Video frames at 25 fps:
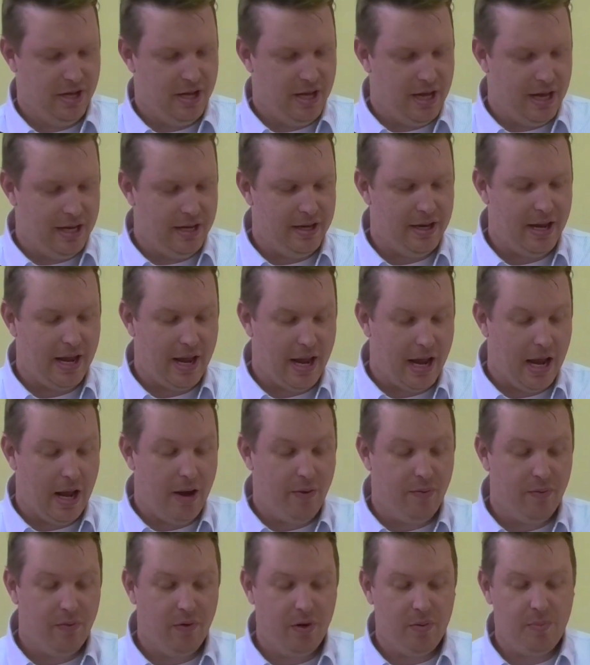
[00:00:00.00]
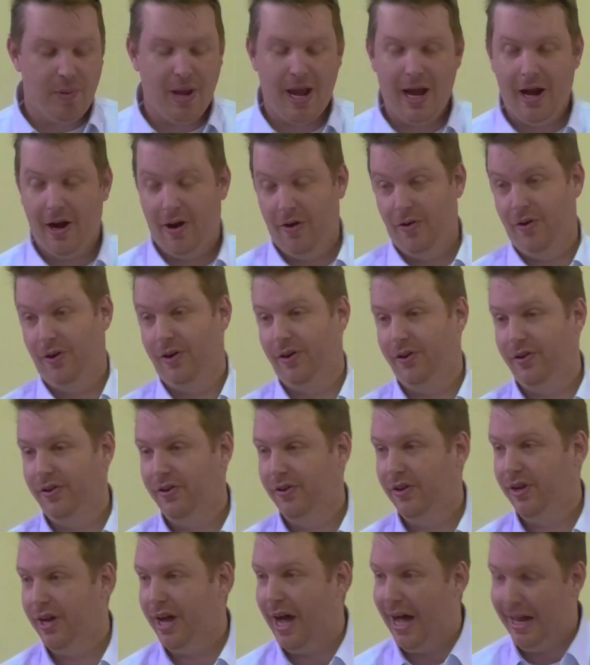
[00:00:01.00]
And every parent
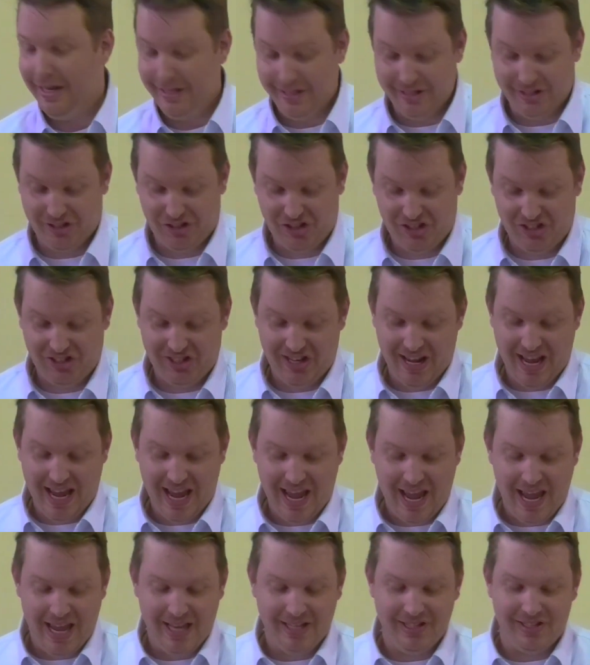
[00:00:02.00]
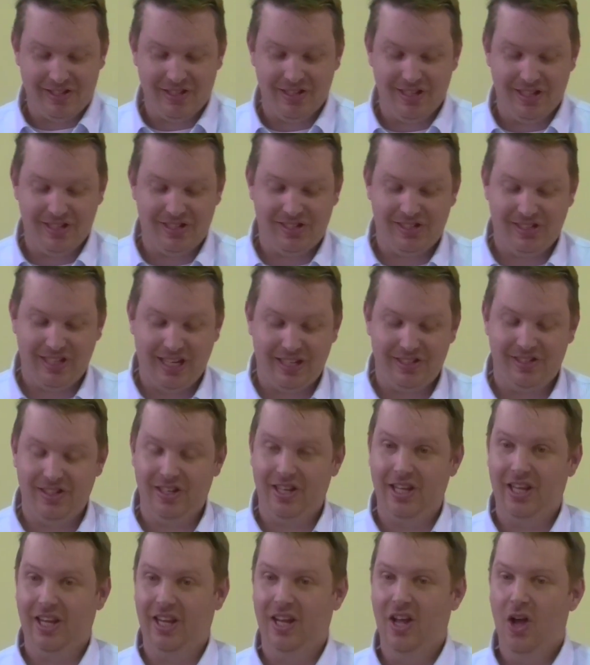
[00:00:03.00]
understands the
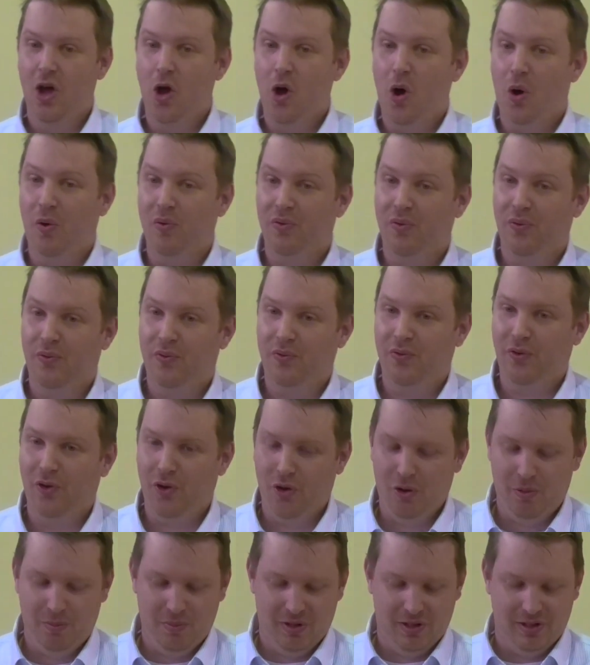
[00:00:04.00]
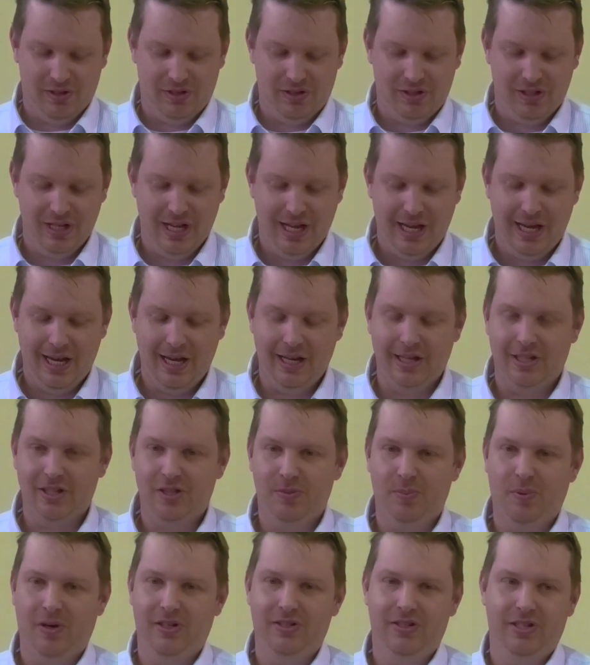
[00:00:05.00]
necessity of firmness in
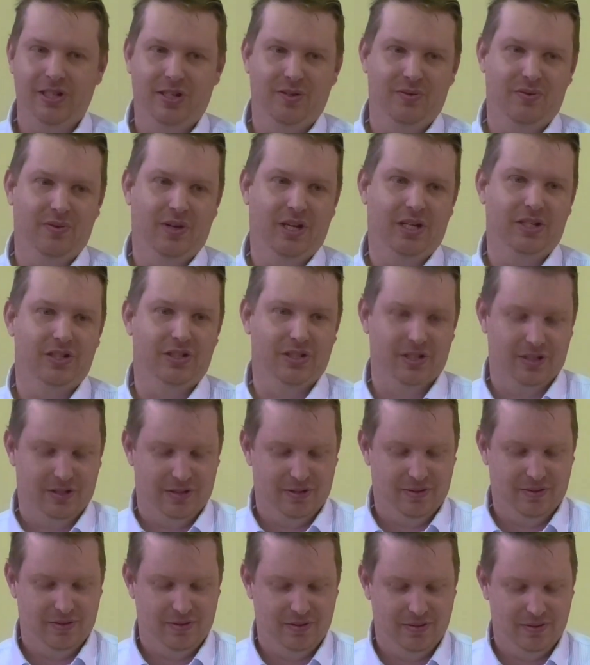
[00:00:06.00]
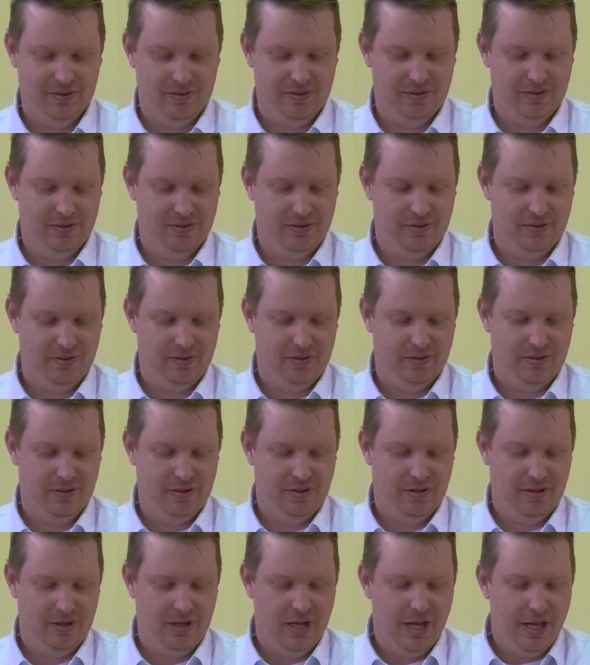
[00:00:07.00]
expressing affection.
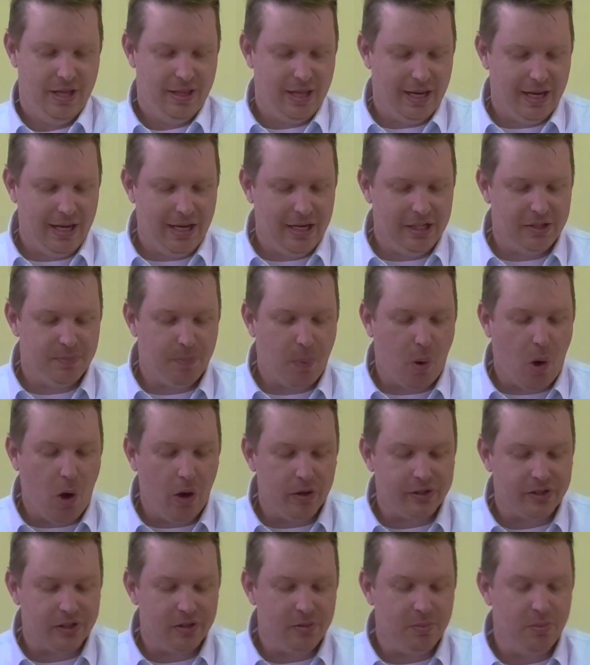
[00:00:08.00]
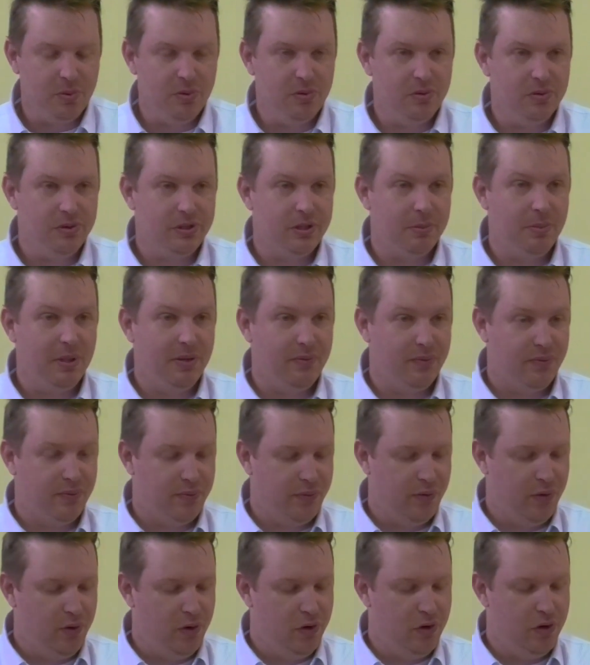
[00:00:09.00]
That it is possible to be
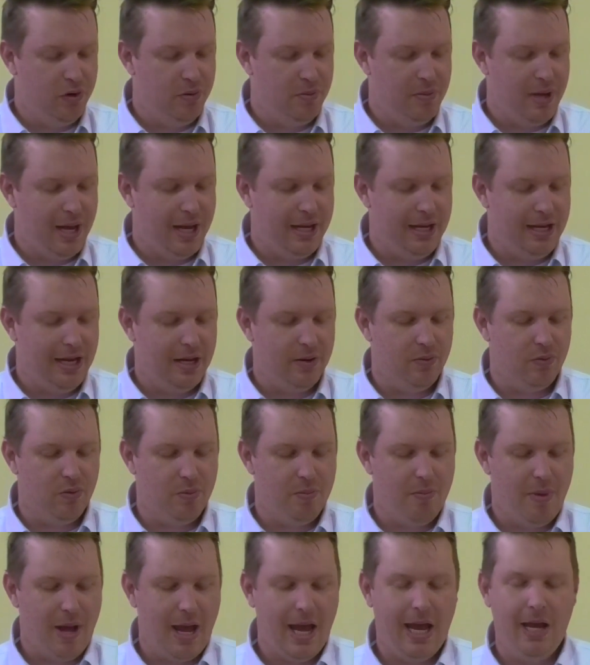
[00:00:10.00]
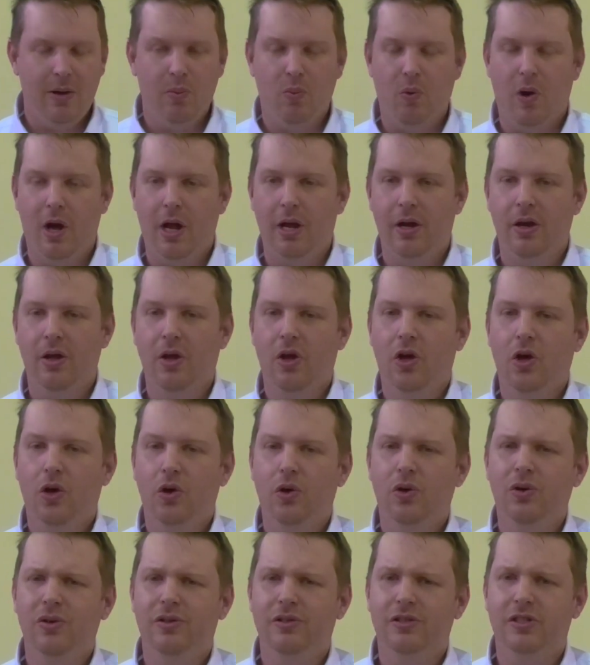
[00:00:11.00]
firm and yet remain one
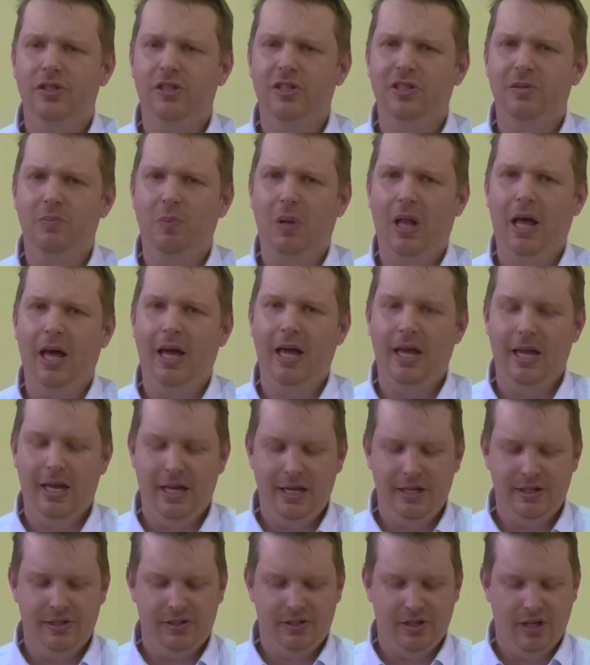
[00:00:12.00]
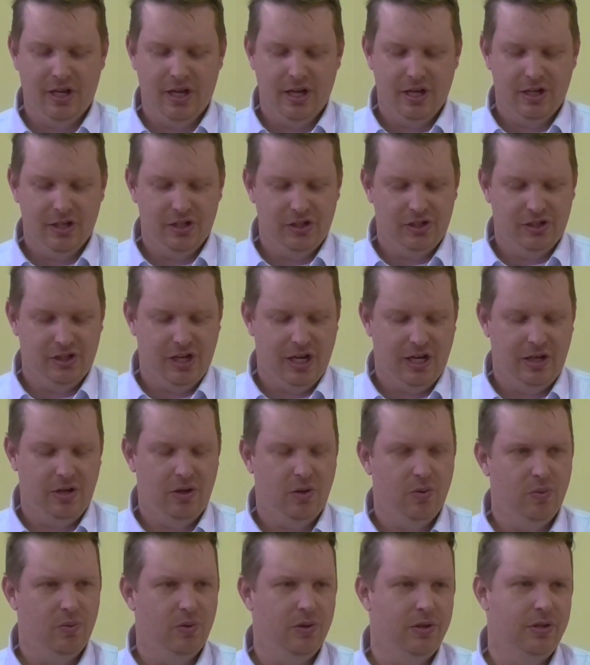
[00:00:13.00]
who displays
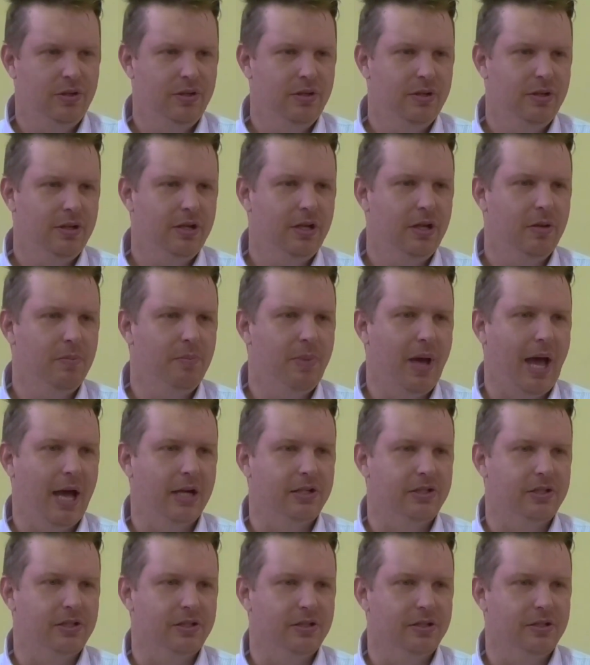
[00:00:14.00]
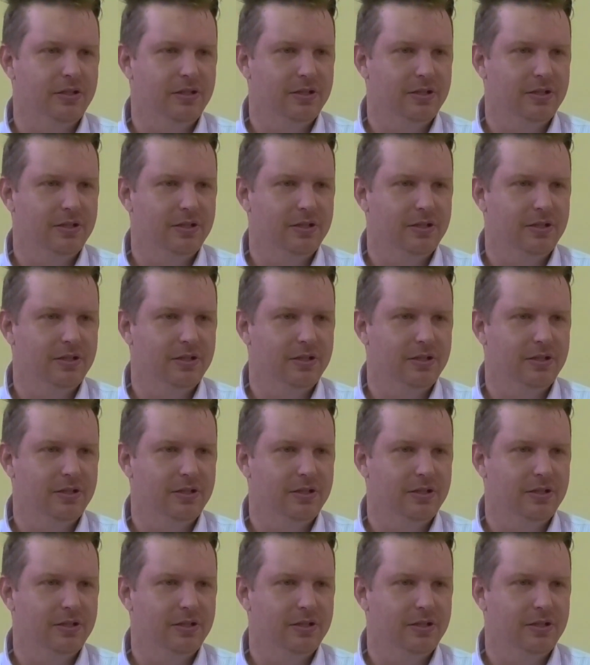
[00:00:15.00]
genuine compassion.